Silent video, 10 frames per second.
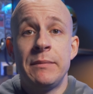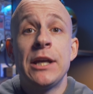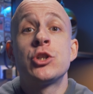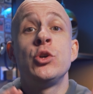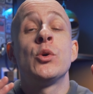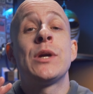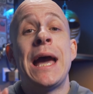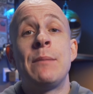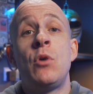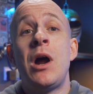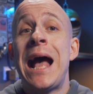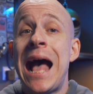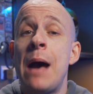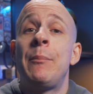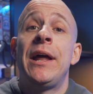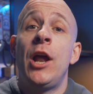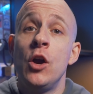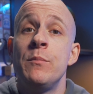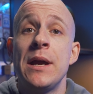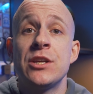Make sure your camera, app, and
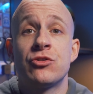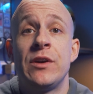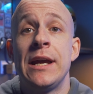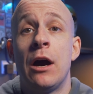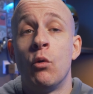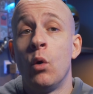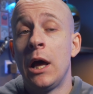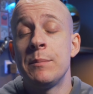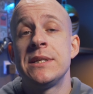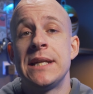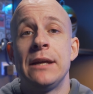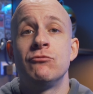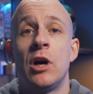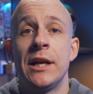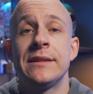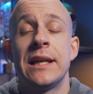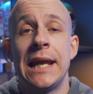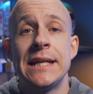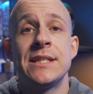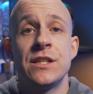Homebase three are all up to date running the
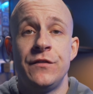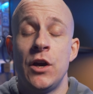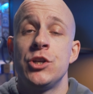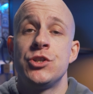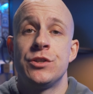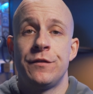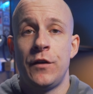latest versions of